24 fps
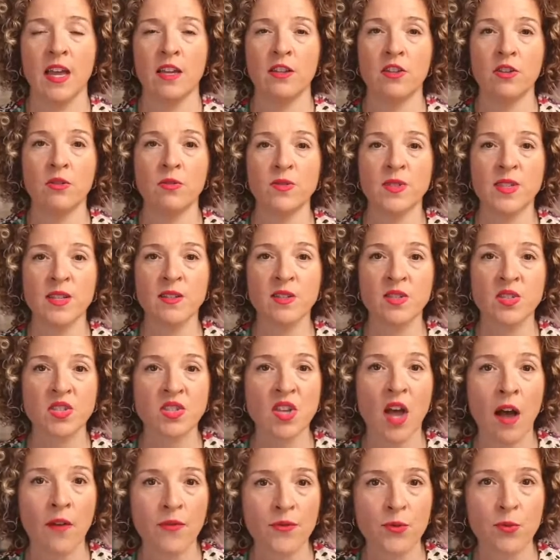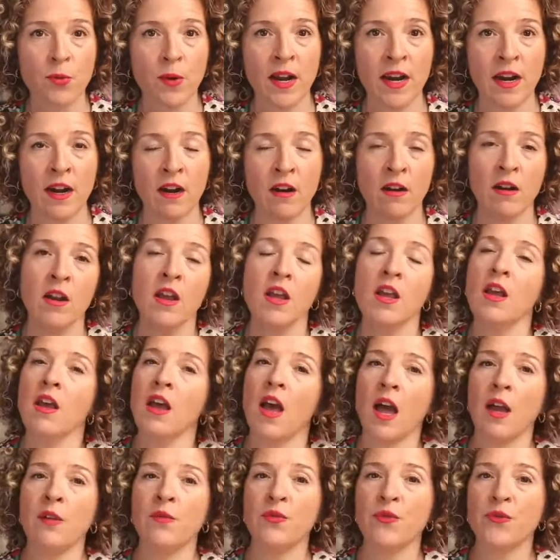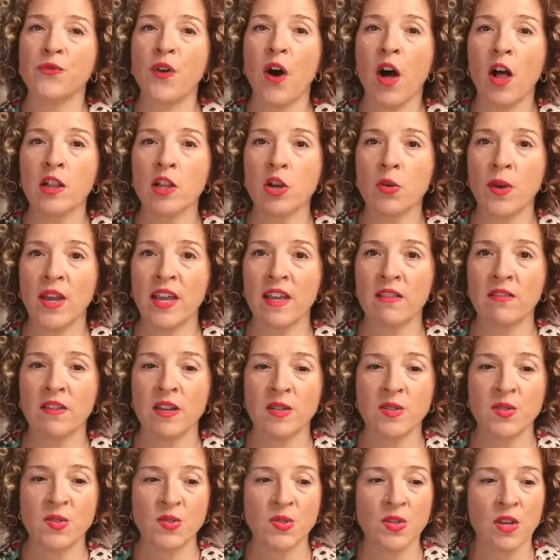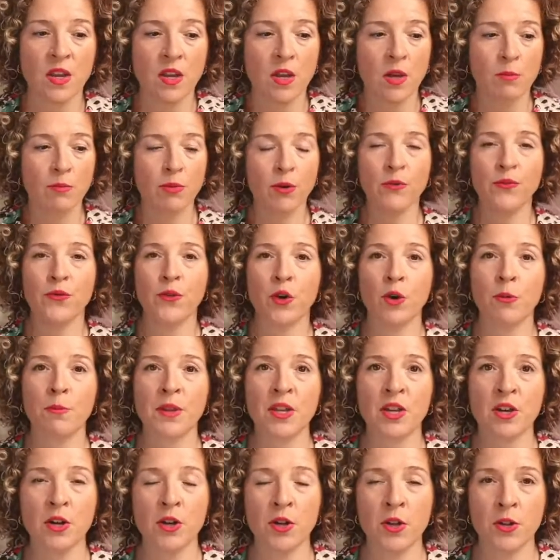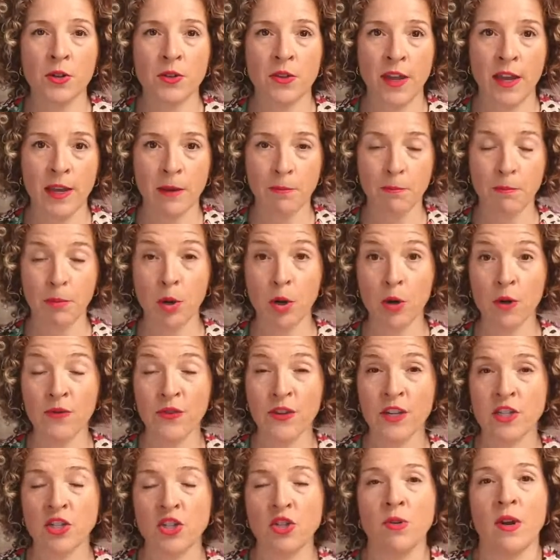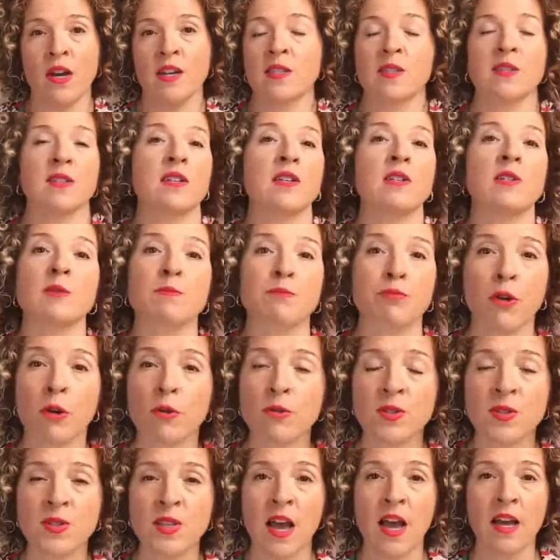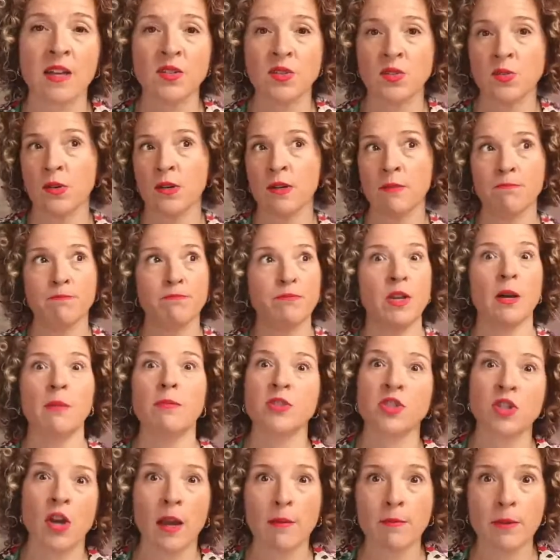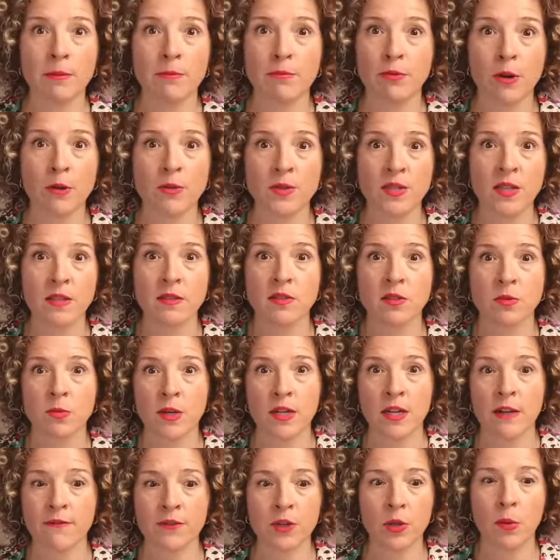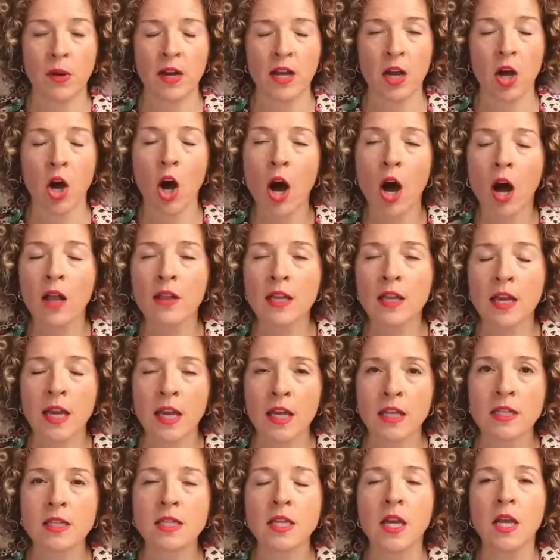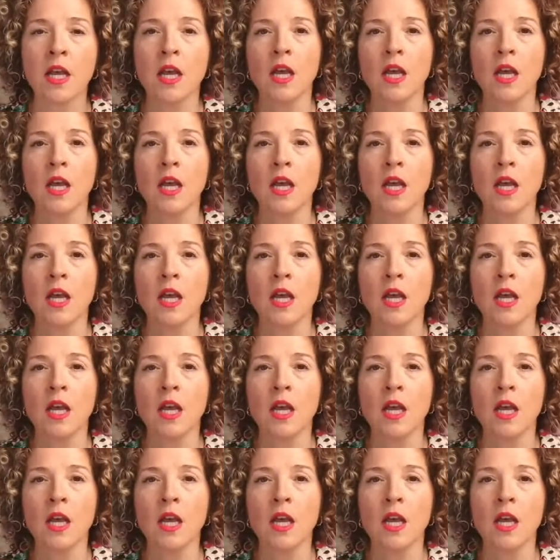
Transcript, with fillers: and using software and following this proverbial like perfect UX process or double diamond process or whatever you want to call it.